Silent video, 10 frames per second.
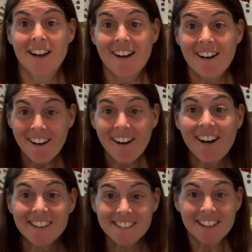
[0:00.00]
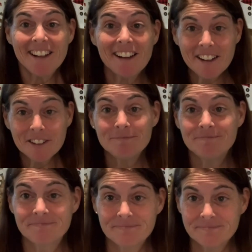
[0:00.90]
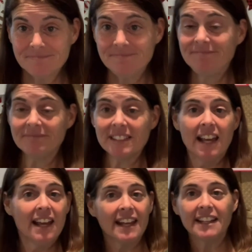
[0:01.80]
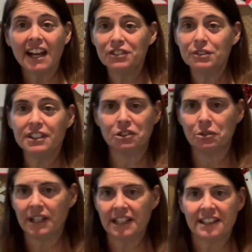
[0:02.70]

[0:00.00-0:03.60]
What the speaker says: Awesome. Hey guys, you did great.